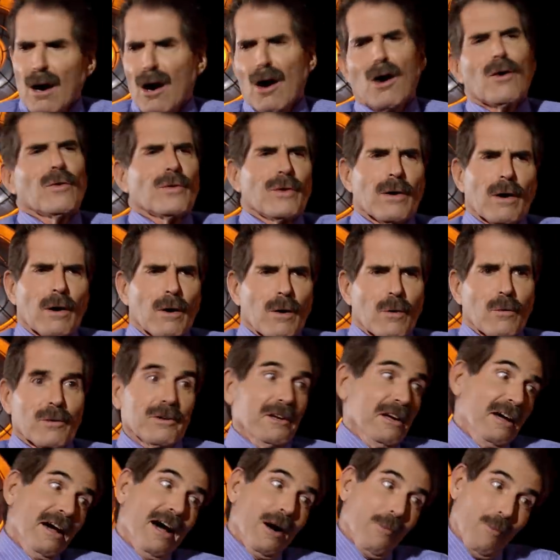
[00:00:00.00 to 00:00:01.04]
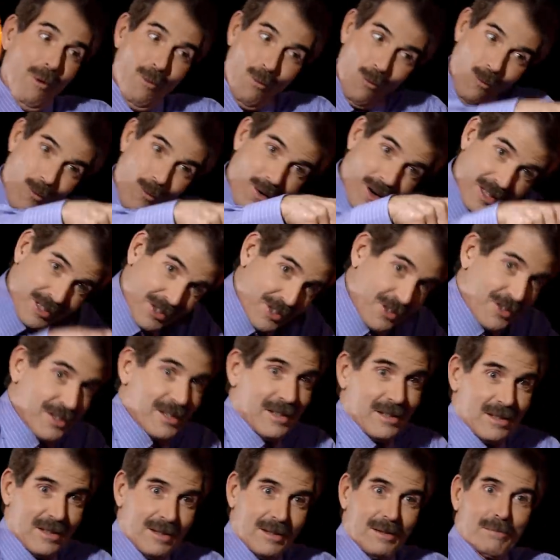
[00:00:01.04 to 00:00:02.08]
Oh, no. Yeah, well, watch
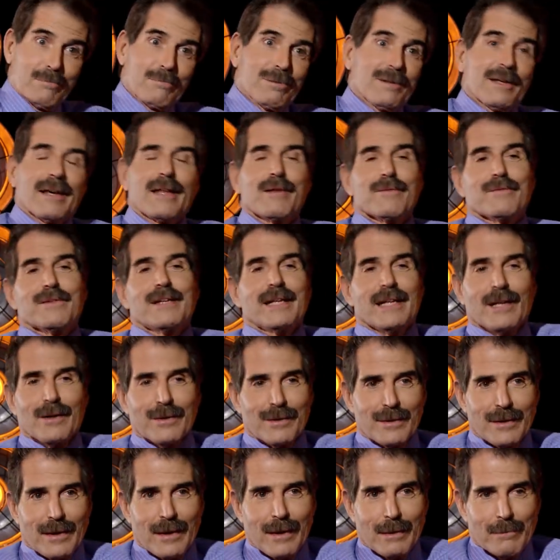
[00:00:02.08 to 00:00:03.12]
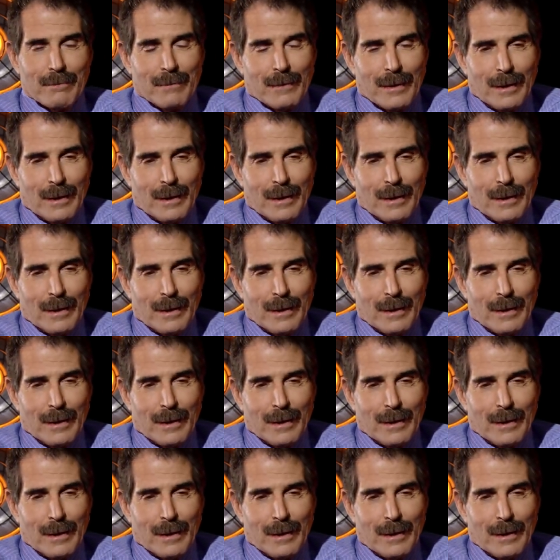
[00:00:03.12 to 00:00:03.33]
this. Play the videotape.